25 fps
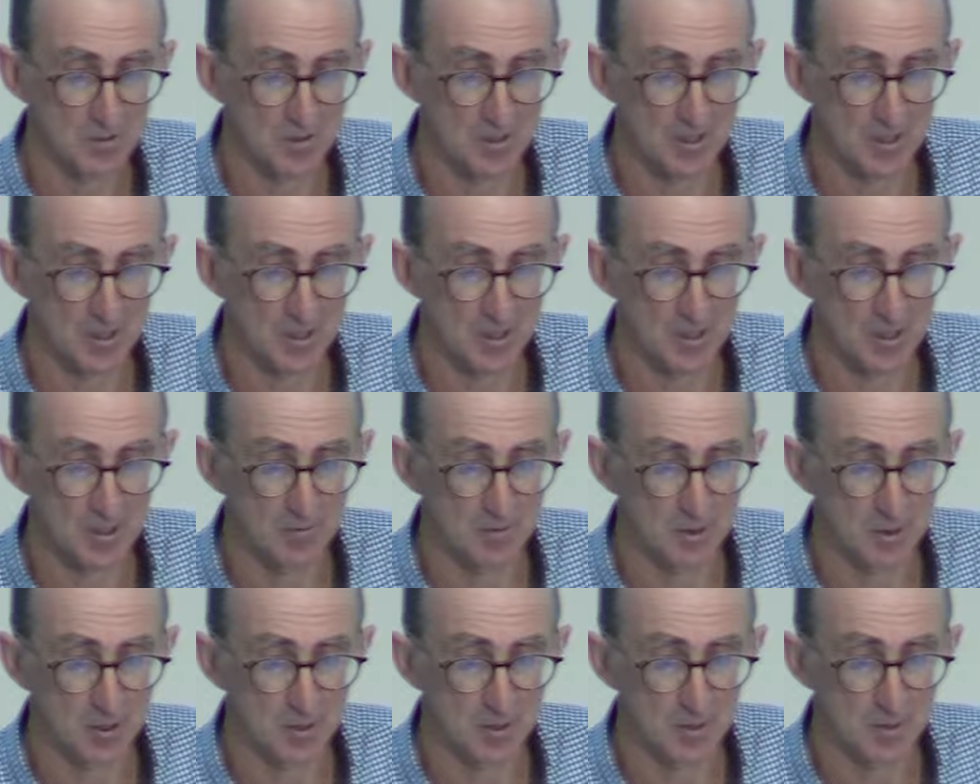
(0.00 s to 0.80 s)

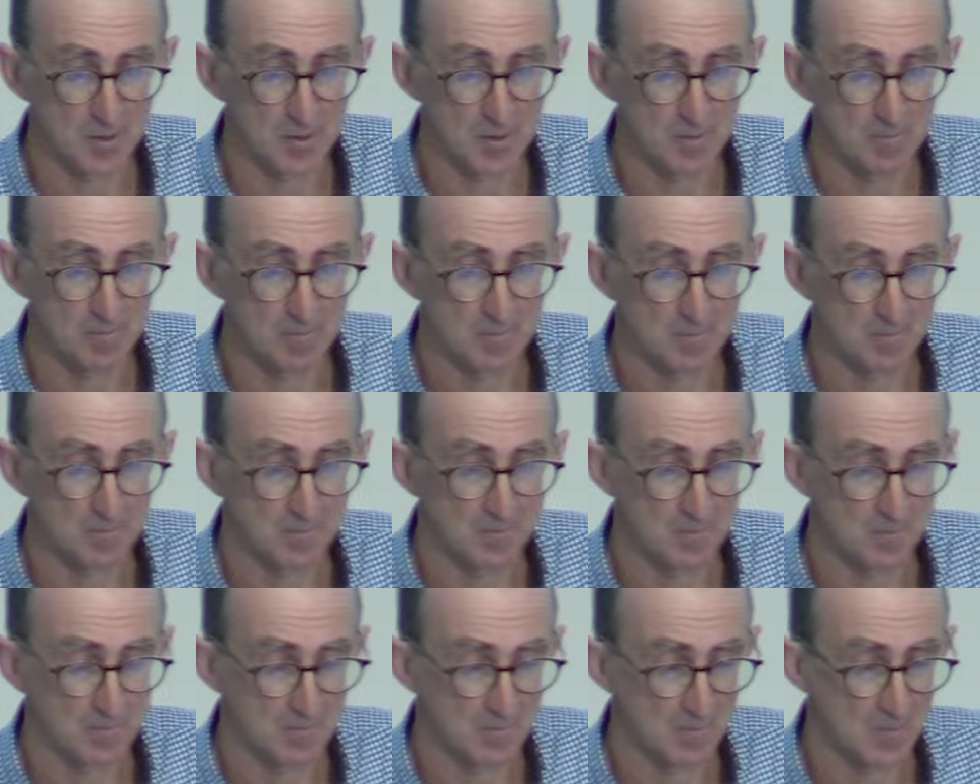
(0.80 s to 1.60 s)
have you got this one?
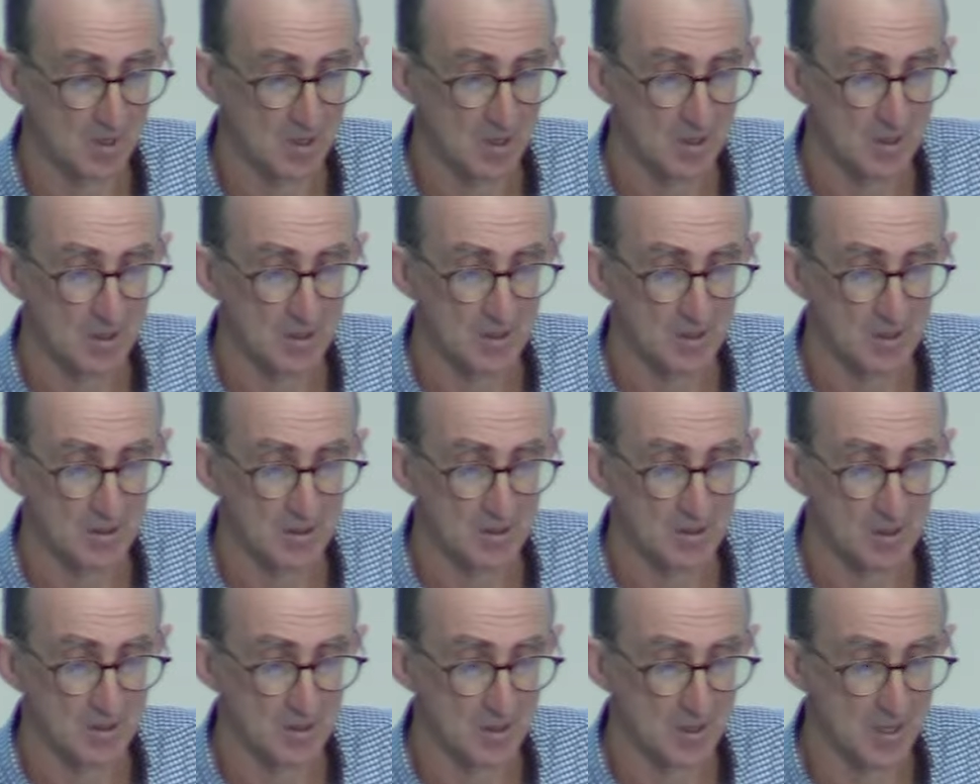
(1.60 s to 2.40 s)

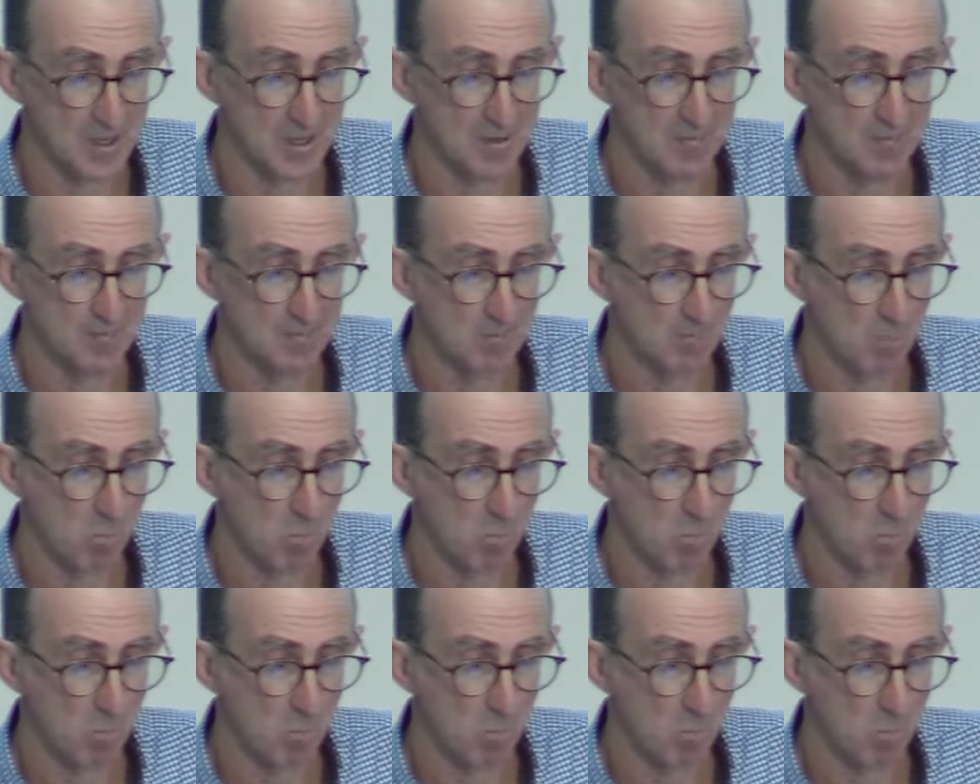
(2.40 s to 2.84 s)
Is it there?